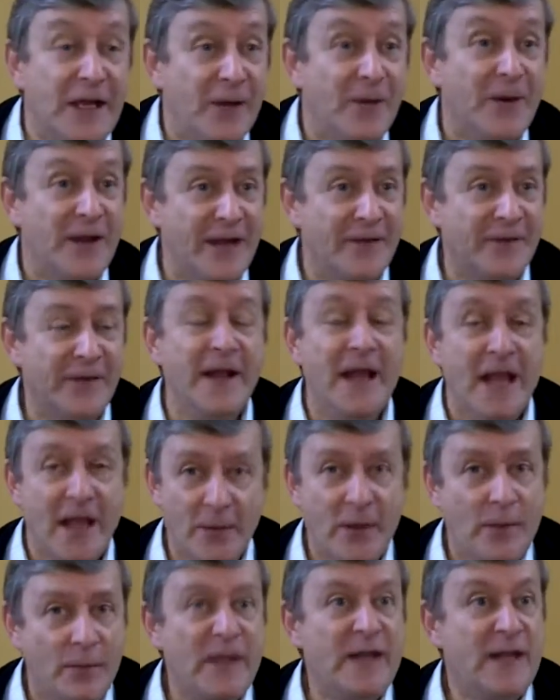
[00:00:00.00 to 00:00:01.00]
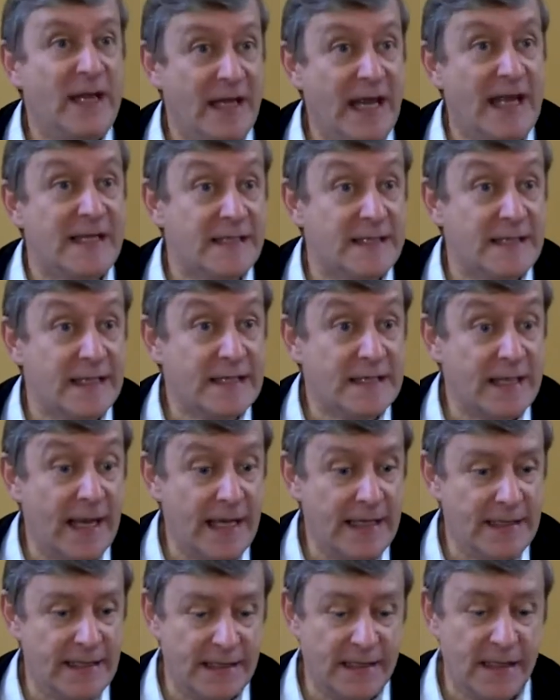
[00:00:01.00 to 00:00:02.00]
whatever, but it gets us
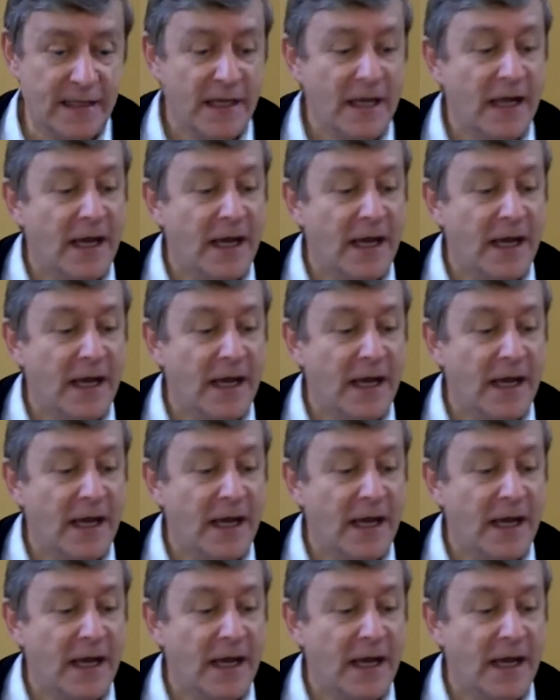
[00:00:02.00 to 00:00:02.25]
excited.